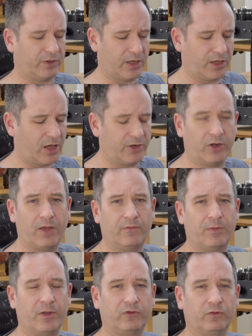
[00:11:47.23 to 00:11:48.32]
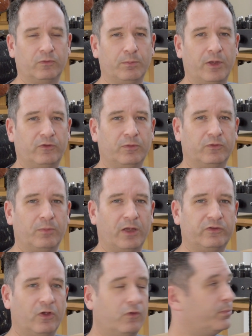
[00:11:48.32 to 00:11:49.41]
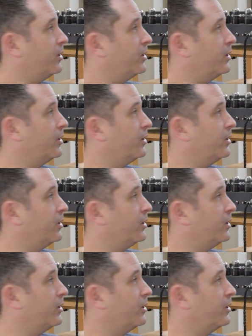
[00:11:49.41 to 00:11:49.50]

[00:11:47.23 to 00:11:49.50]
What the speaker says: and I don't have any measurements myself,